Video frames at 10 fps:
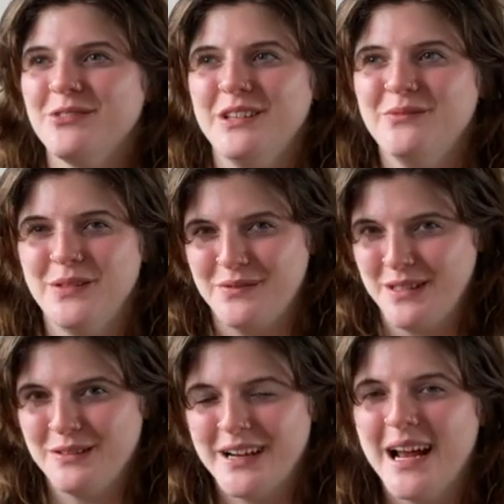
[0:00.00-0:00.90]
more than fifty
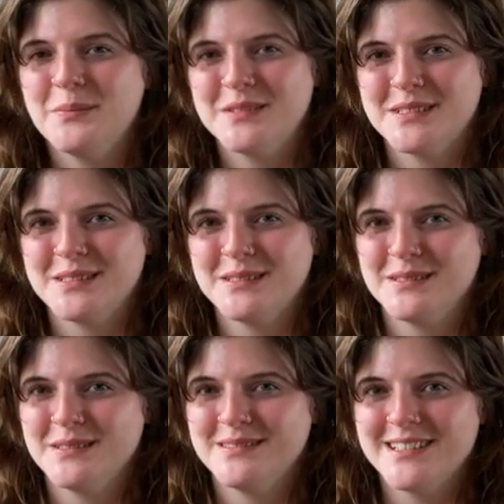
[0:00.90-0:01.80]
grams
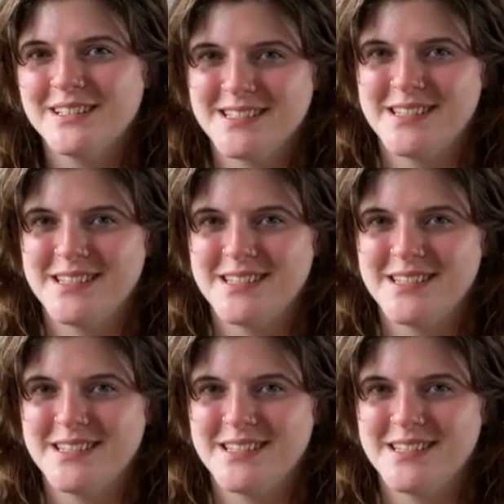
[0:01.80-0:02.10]
unless